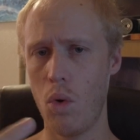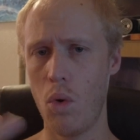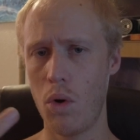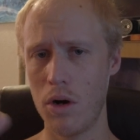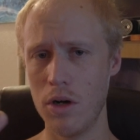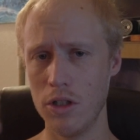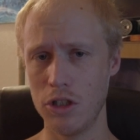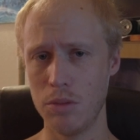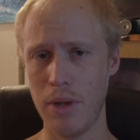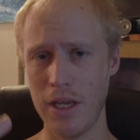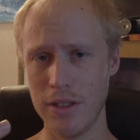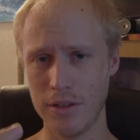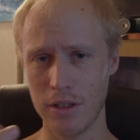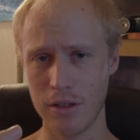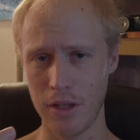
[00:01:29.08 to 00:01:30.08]
Orange,
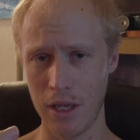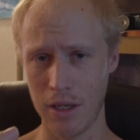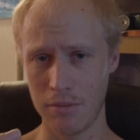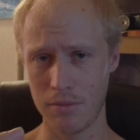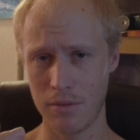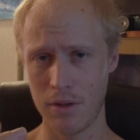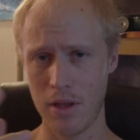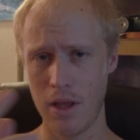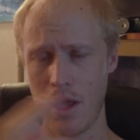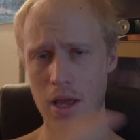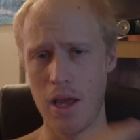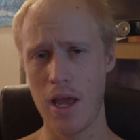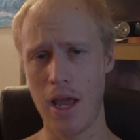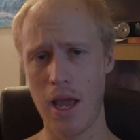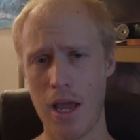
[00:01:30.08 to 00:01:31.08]
basically.
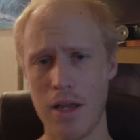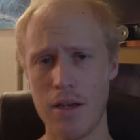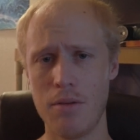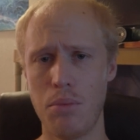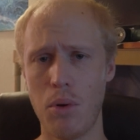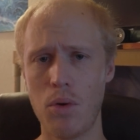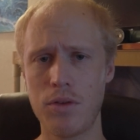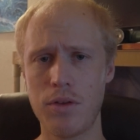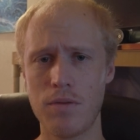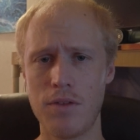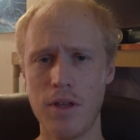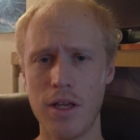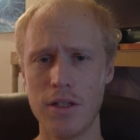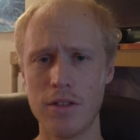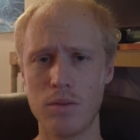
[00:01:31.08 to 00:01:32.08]
And both
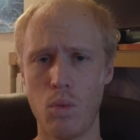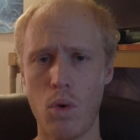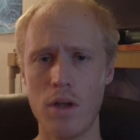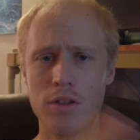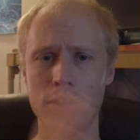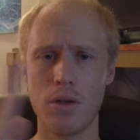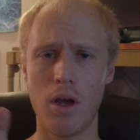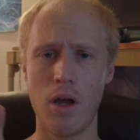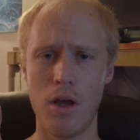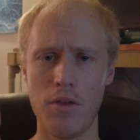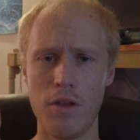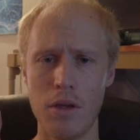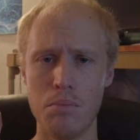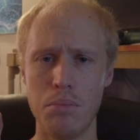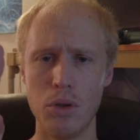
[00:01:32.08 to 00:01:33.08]
of these, one's
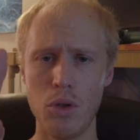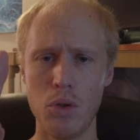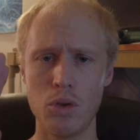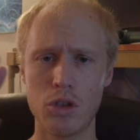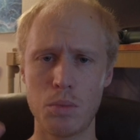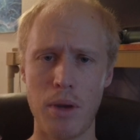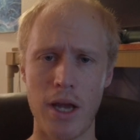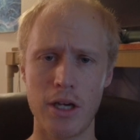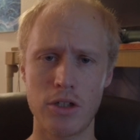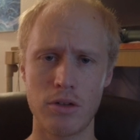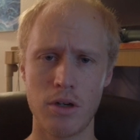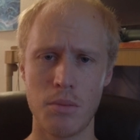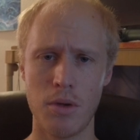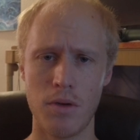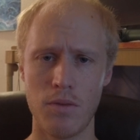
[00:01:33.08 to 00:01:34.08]
the blue
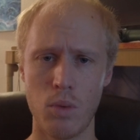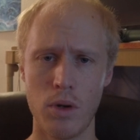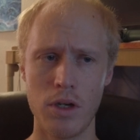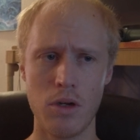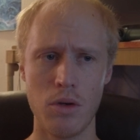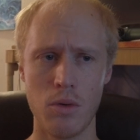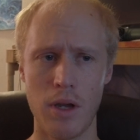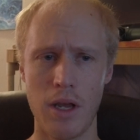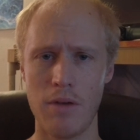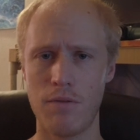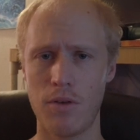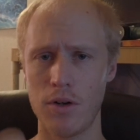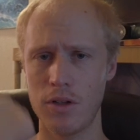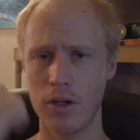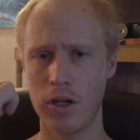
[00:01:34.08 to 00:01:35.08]
spectrum of when you
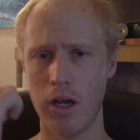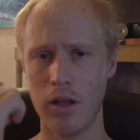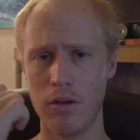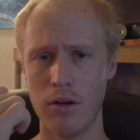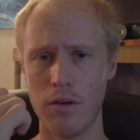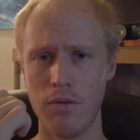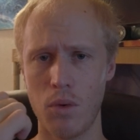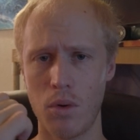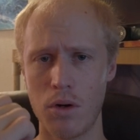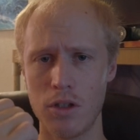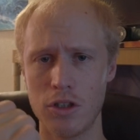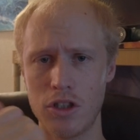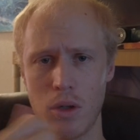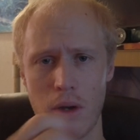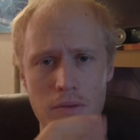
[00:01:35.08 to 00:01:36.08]
invert the color of
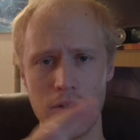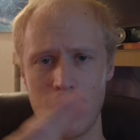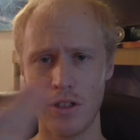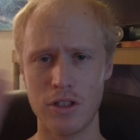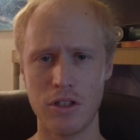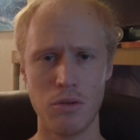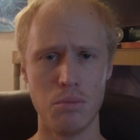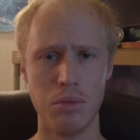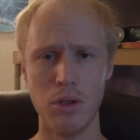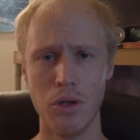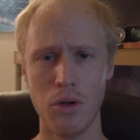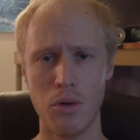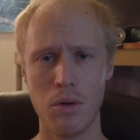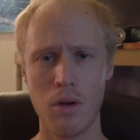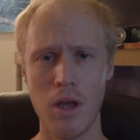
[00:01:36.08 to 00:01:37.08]
orange, so everything's too
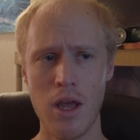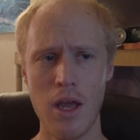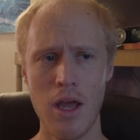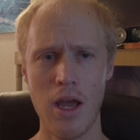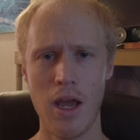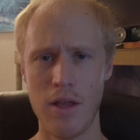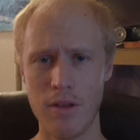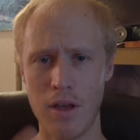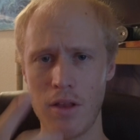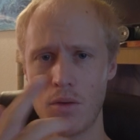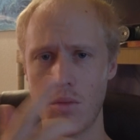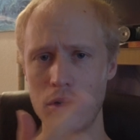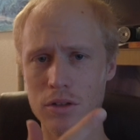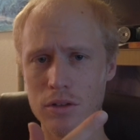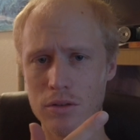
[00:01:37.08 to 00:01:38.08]
blue. And the
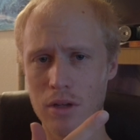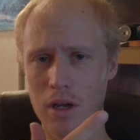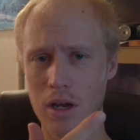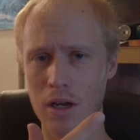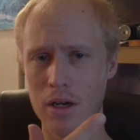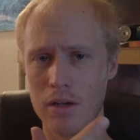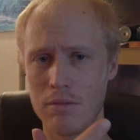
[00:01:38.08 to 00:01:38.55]
other one's